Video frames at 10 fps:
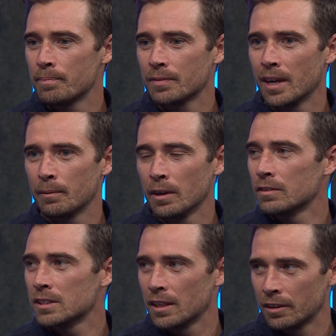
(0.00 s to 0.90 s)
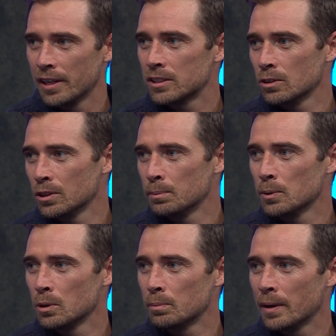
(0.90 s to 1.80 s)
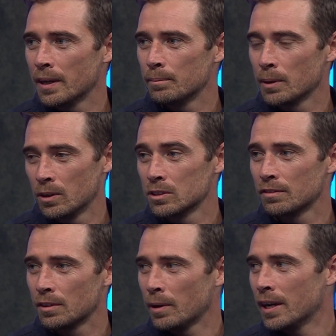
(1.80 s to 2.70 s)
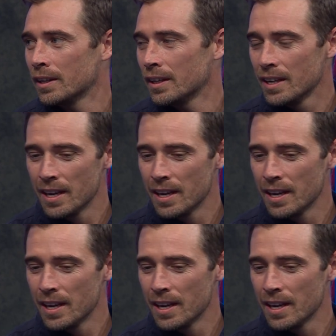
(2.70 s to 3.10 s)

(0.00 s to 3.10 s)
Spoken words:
and we obviously had a great score on the board, but because of the way that